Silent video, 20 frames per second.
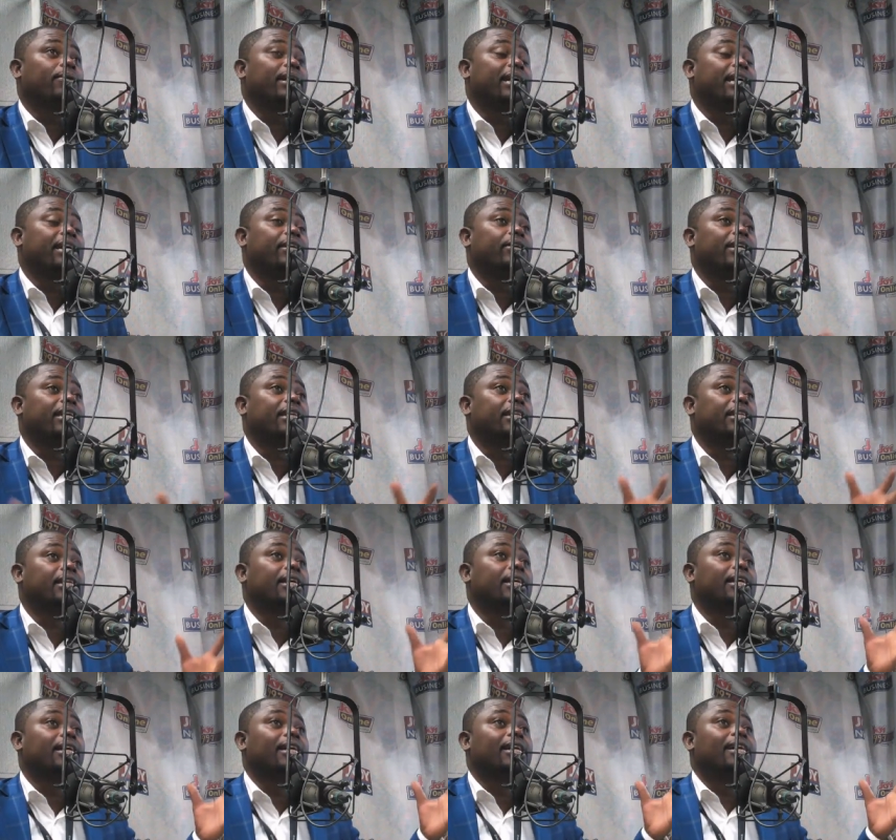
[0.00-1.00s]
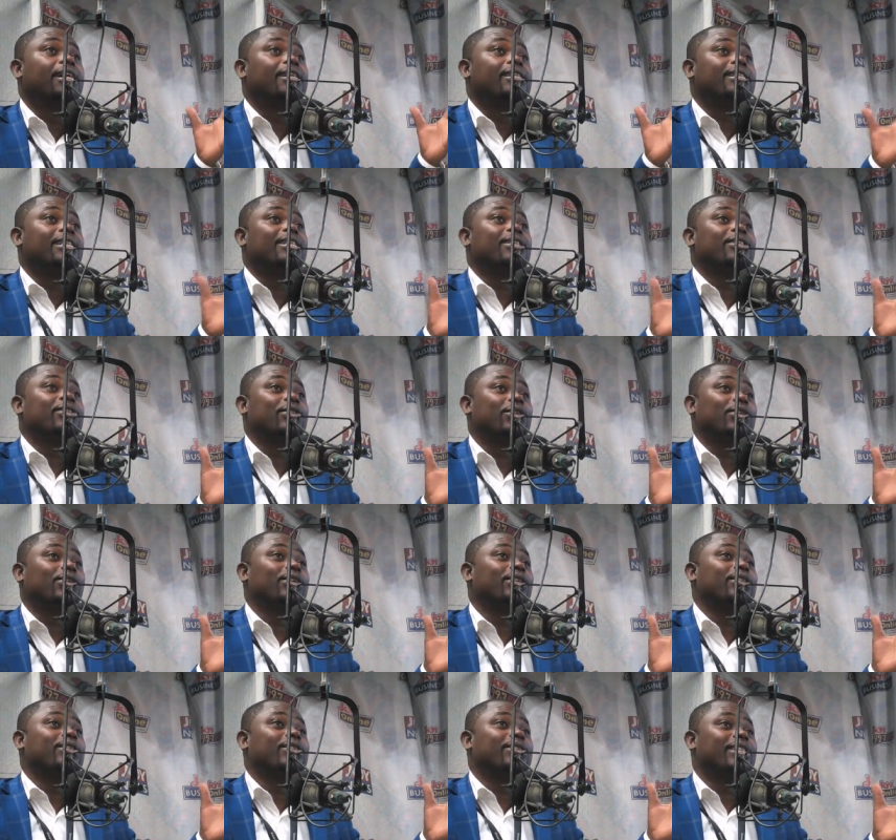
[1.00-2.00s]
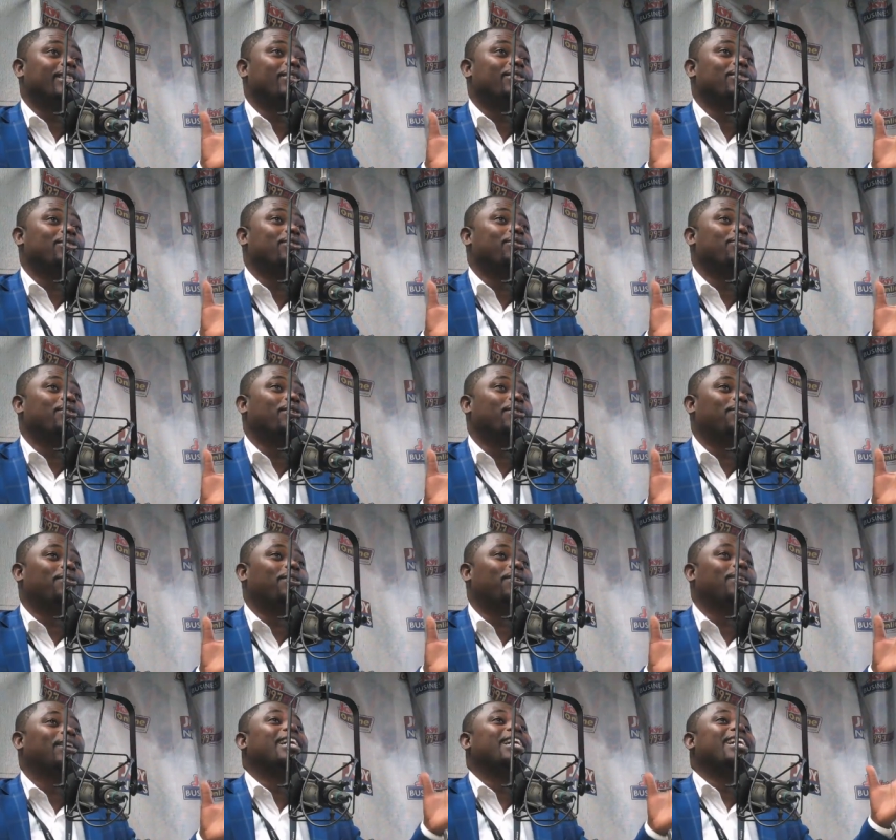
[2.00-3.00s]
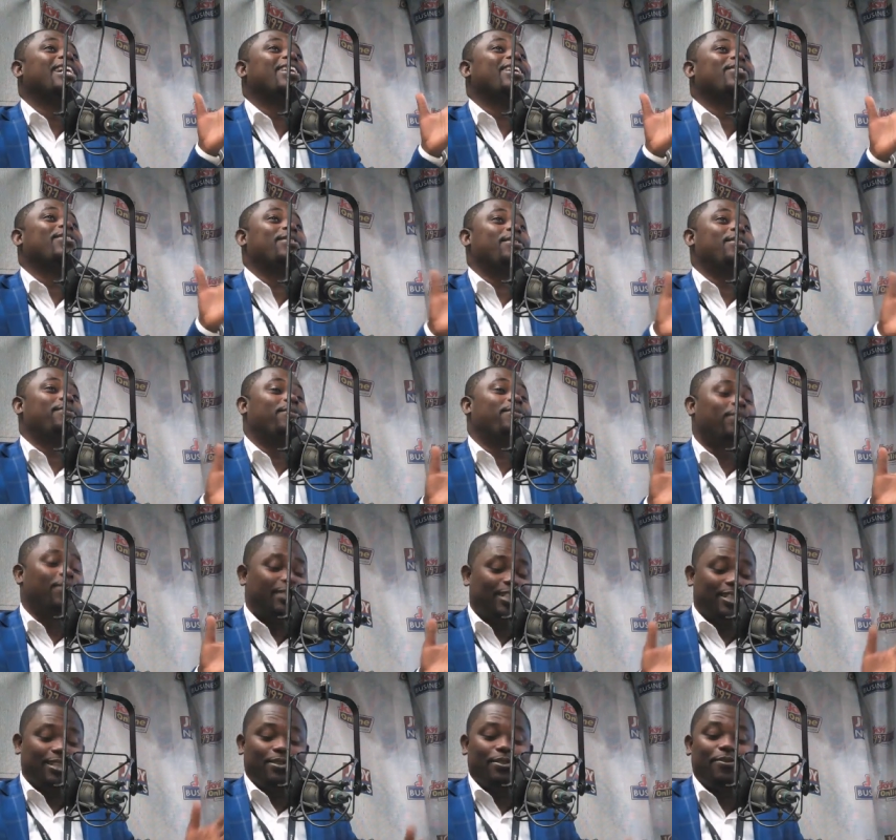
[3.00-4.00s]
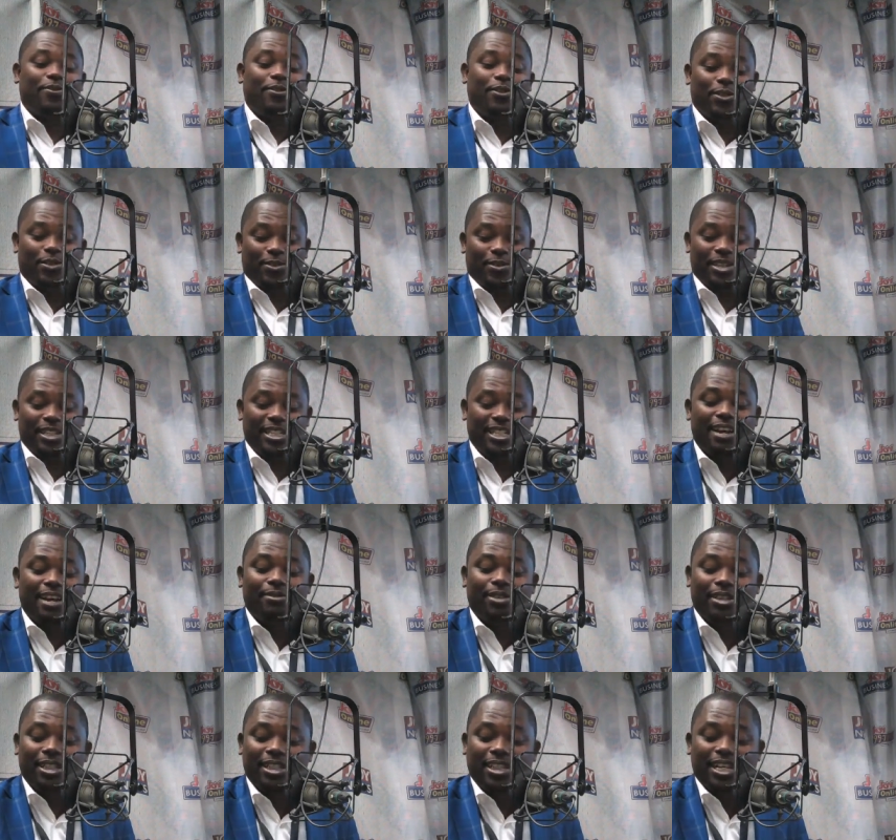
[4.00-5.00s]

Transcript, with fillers: way, you can uh, send us your thoughts in 0244 340437